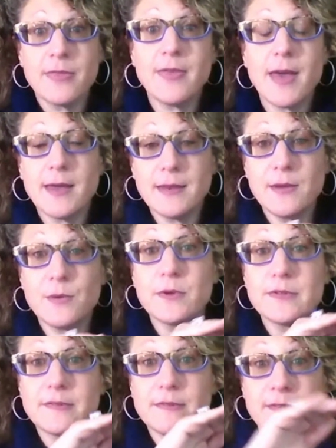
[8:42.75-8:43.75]
Then it
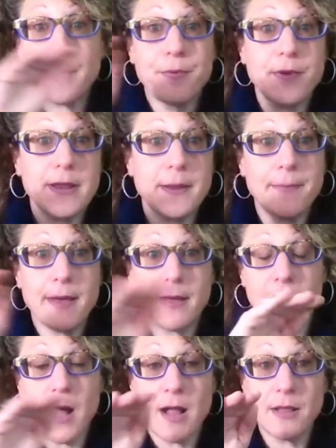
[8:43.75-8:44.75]
will separate it by
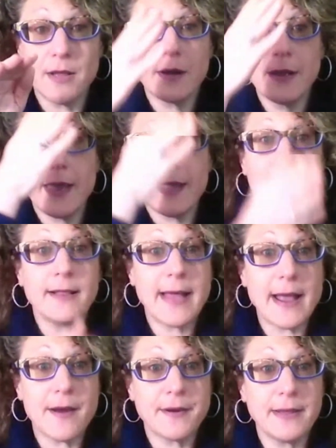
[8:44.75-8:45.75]
color and
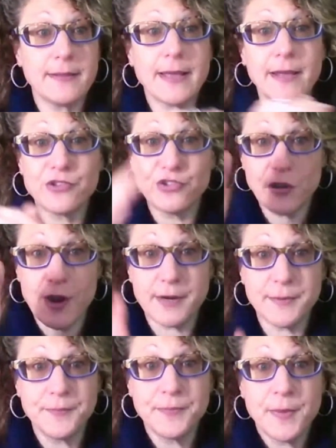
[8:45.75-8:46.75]
clarity like a chart.